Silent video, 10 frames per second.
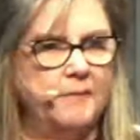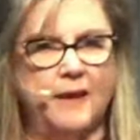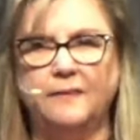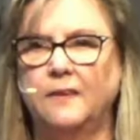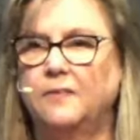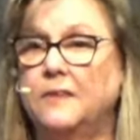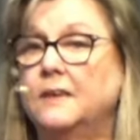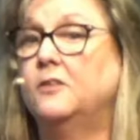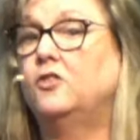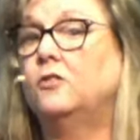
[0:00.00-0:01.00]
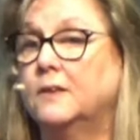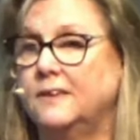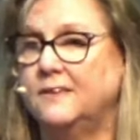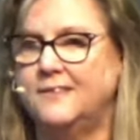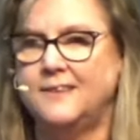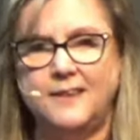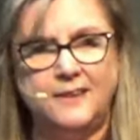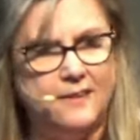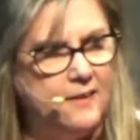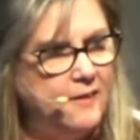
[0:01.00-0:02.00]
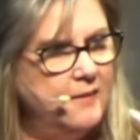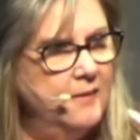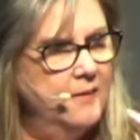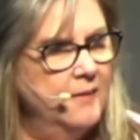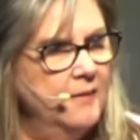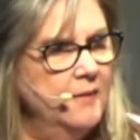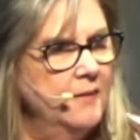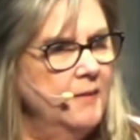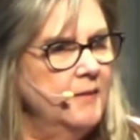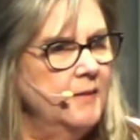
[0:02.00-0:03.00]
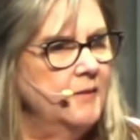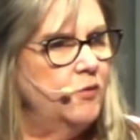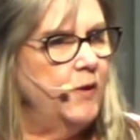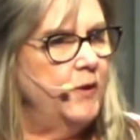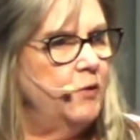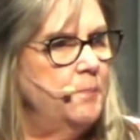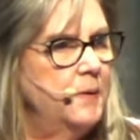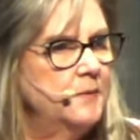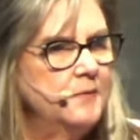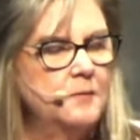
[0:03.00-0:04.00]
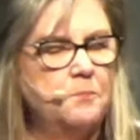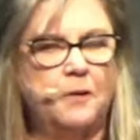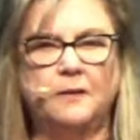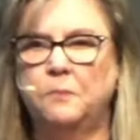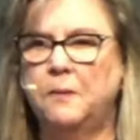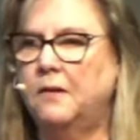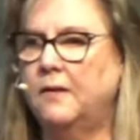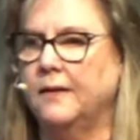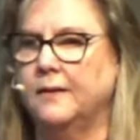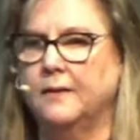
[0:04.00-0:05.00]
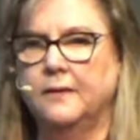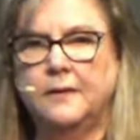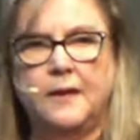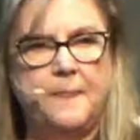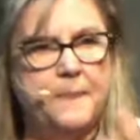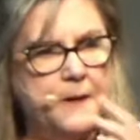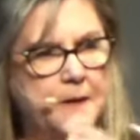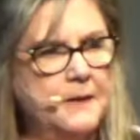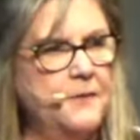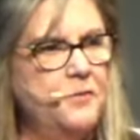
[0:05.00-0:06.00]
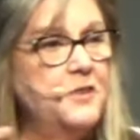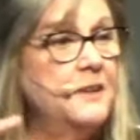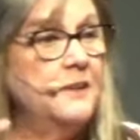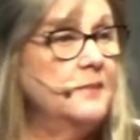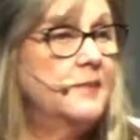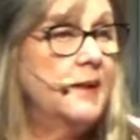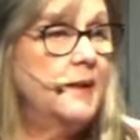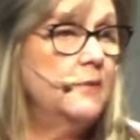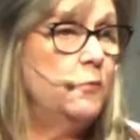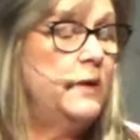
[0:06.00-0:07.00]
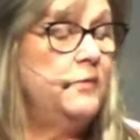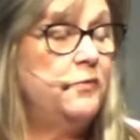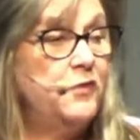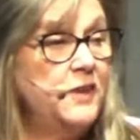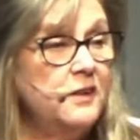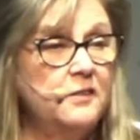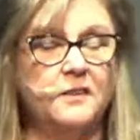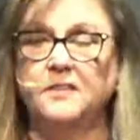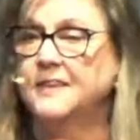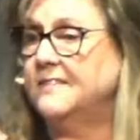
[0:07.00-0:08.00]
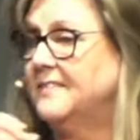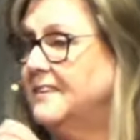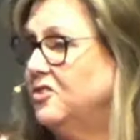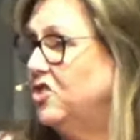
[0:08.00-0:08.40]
of that, the thing that you're really seeking, is greater abundance and prosperity. The things that we fear, the things that